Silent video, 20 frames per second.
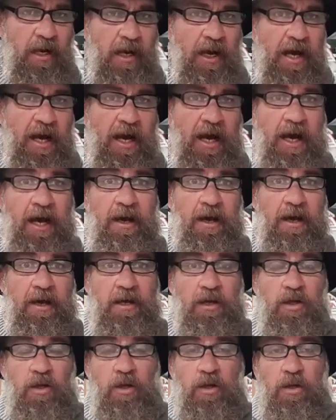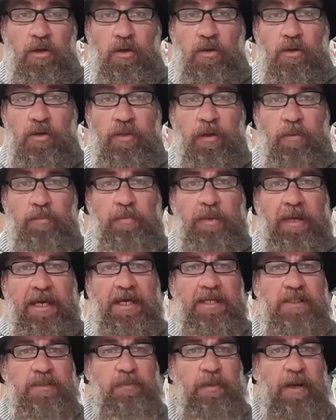The
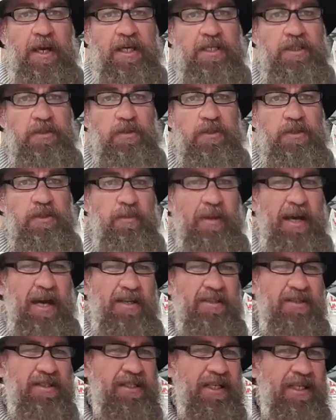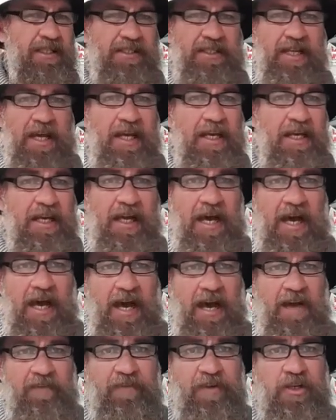biggest piece was about
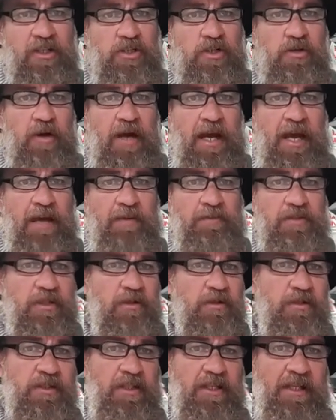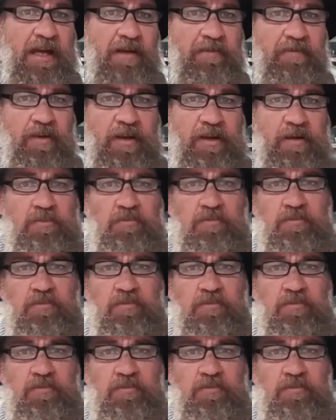16.5-ish grams. It was a lovely,